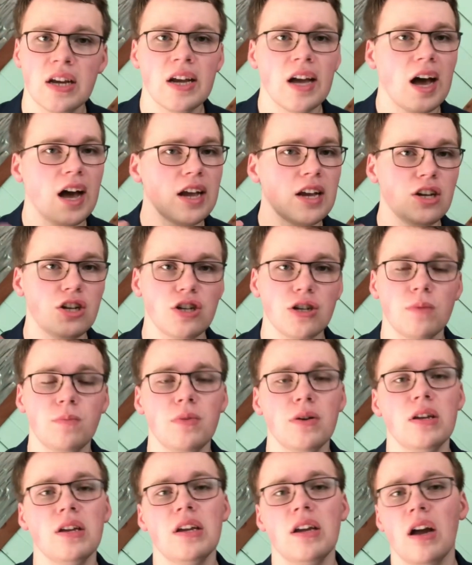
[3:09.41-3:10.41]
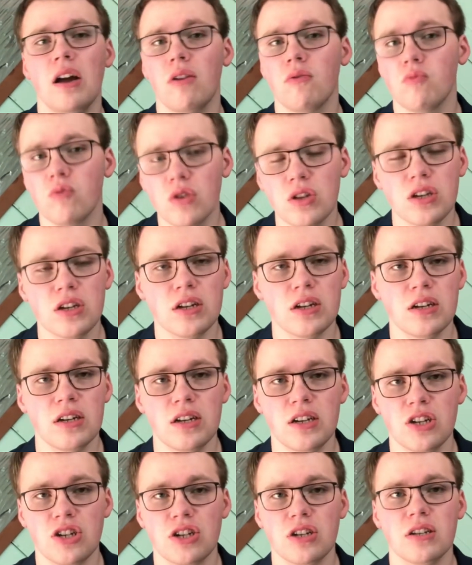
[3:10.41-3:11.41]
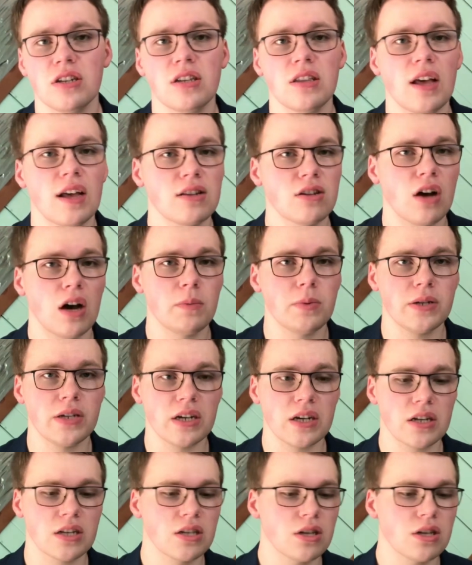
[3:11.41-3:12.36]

uh, he should be a really good addition to that top six.